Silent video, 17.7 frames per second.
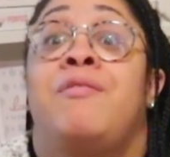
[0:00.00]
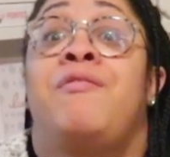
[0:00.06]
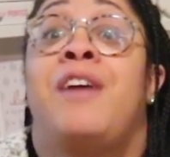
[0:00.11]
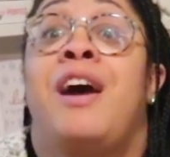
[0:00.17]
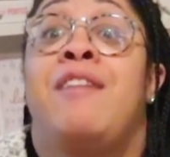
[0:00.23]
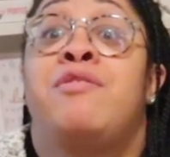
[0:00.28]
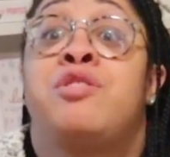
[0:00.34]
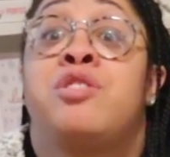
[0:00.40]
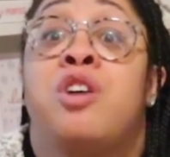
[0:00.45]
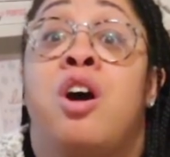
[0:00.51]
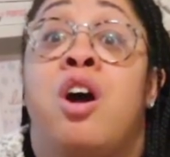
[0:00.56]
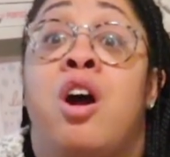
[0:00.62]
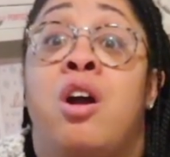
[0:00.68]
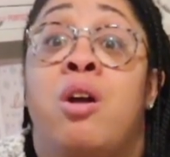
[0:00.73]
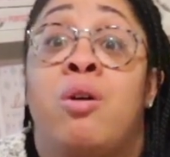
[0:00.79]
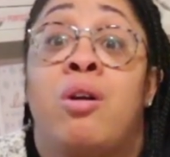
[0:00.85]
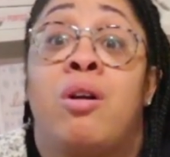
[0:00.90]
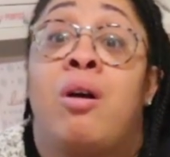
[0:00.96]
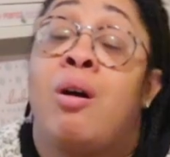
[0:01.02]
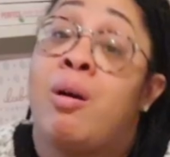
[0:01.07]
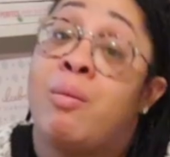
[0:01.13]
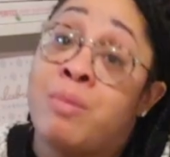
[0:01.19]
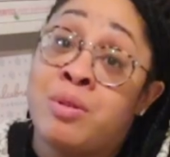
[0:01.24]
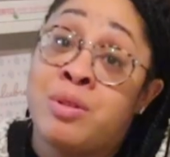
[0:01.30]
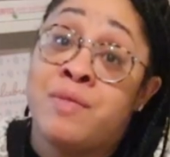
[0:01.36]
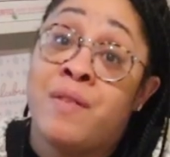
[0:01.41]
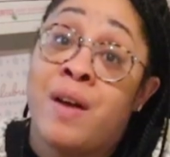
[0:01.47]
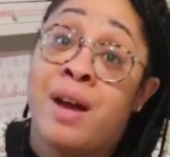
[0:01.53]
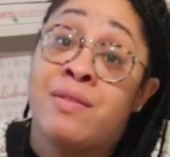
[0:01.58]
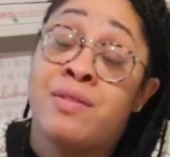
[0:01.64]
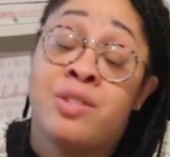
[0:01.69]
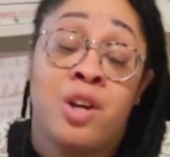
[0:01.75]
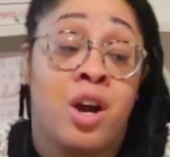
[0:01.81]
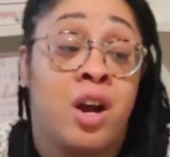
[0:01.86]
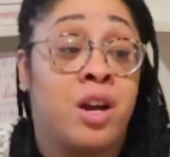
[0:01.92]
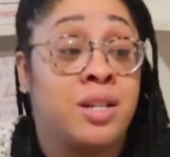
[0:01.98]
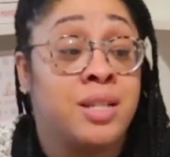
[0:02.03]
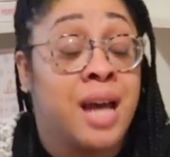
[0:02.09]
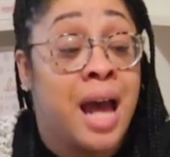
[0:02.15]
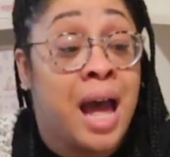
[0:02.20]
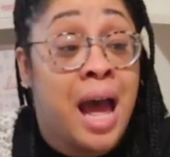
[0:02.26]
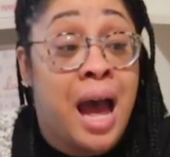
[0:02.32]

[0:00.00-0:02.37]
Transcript: 5-star or almost 5 stars.